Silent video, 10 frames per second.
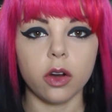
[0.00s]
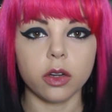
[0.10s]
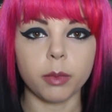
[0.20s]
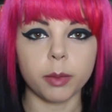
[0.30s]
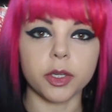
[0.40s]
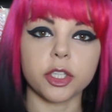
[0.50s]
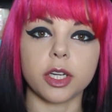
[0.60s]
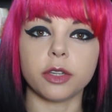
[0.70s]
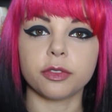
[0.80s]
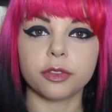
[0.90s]
on my
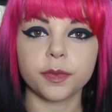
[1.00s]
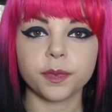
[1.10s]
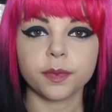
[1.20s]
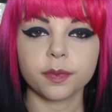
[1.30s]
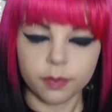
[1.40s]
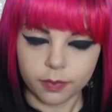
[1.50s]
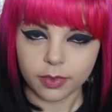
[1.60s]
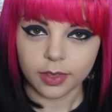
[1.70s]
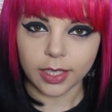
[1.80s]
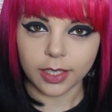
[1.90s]
bookshelf.
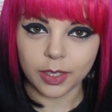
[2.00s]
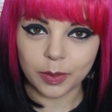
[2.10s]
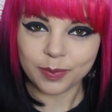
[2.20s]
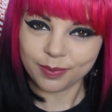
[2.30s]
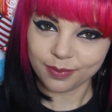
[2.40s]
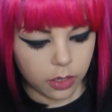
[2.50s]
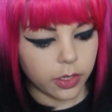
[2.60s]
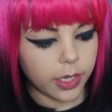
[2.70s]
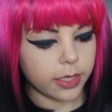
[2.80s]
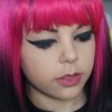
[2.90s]
Thank you.
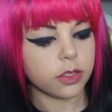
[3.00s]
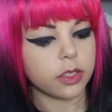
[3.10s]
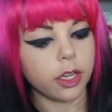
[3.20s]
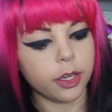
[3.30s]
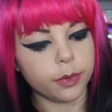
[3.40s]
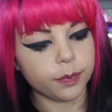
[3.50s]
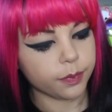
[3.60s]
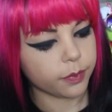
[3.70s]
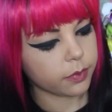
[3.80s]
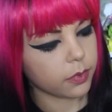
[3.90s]
Alright, so,
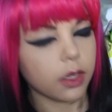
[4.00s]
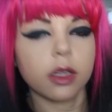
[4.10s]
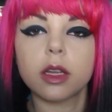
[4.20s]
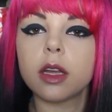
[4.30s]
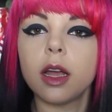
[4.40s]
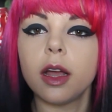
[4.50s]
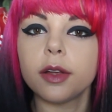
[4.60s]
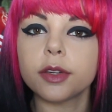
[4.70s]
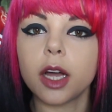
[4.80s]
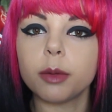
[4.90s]

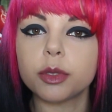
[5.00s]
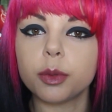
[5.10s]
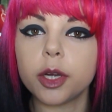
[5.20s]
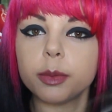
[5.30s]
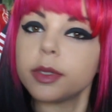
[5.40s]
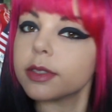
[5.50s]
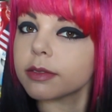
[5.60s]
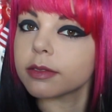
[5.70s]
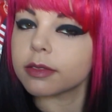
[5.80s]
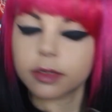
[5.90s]
time to open.
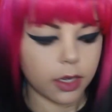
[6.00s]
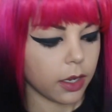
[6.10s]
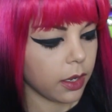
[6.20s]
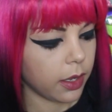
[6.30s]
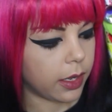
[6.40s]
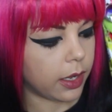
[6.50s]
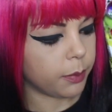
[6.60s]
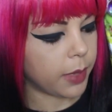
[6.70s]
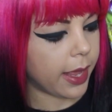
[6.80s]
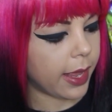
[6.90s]

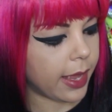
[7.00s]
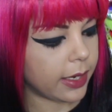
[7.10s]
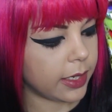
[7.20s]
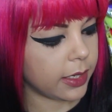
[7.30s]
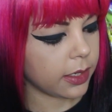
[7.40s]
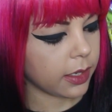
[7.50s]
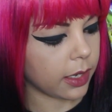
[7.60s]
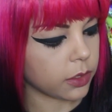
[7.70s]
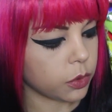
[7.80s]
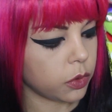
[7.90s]
Any
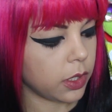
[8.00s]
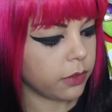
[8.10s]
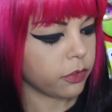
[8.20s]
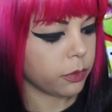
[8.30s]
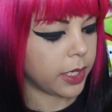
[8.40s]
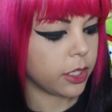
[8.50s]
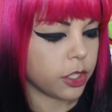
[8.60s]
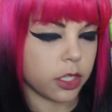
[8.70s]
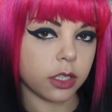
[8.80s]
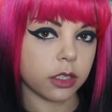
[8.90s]
and all
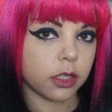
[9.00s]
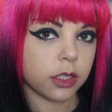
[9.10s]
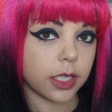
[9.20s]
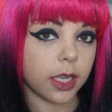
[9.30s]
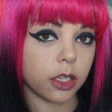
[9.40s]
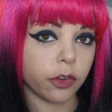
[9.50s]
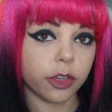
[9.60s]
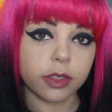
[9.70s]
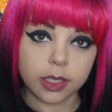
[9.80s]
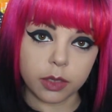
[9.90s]
information to get your
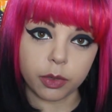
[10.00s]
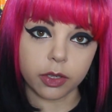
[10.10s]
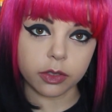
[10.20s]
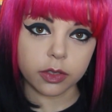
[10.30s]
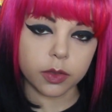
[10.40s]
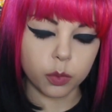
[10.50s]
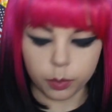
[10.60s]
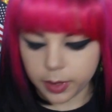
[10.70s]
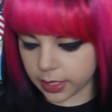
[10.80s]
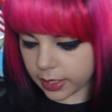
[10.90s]
own ZBOX
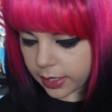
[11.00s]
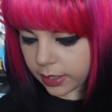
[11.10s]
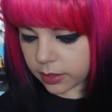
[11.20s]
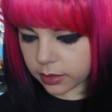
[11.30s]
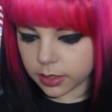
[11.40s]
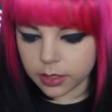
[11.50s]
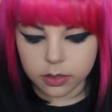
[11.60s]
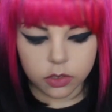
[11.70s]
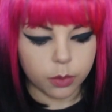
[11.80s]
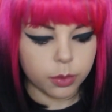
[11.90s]
will be in the
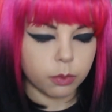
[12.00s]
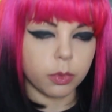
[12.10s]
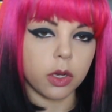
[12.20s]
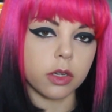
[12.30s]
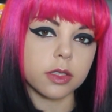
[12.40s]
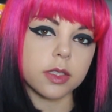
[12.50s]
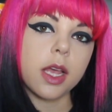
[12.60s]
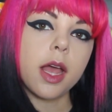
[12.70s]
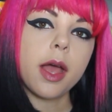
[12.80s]
description box